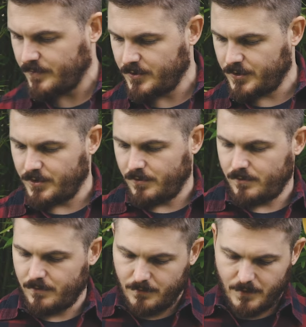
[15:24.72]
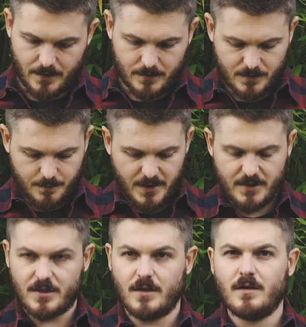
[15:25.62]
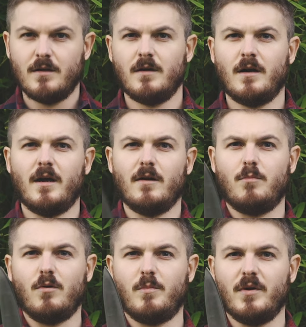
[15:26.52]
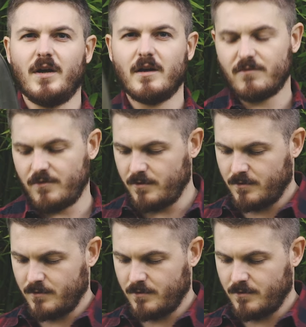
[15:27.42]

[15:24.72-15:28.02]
So we got space and a proper knife